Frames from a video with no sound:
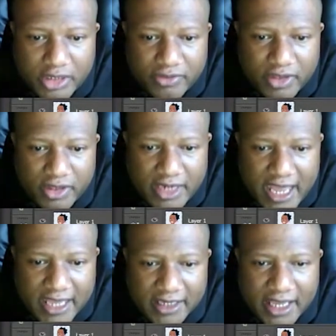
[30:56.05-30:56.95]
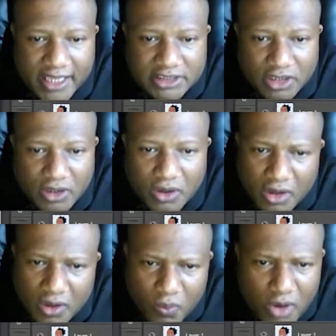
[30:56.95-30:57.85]
neck next. So we're
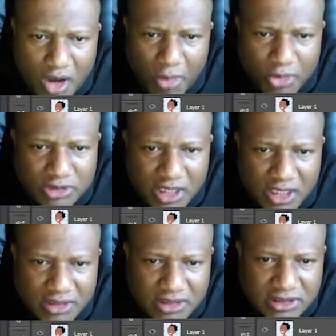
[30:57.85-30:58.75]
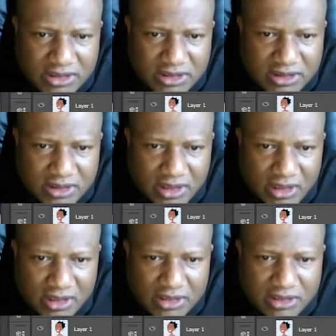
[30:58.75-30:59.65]
almost done. This is
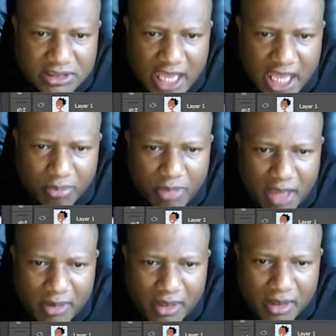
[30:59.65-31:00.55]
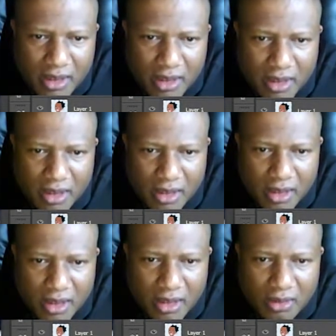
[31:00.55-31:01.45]
cake, baby.
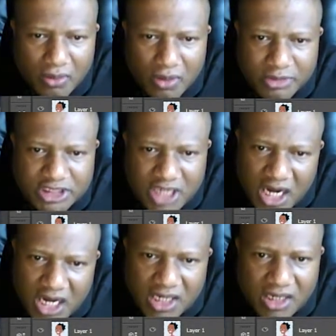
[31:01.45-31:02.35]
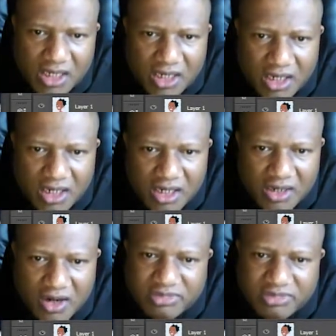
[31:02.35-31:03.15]
You know what I'm saying? You know what I'm saying,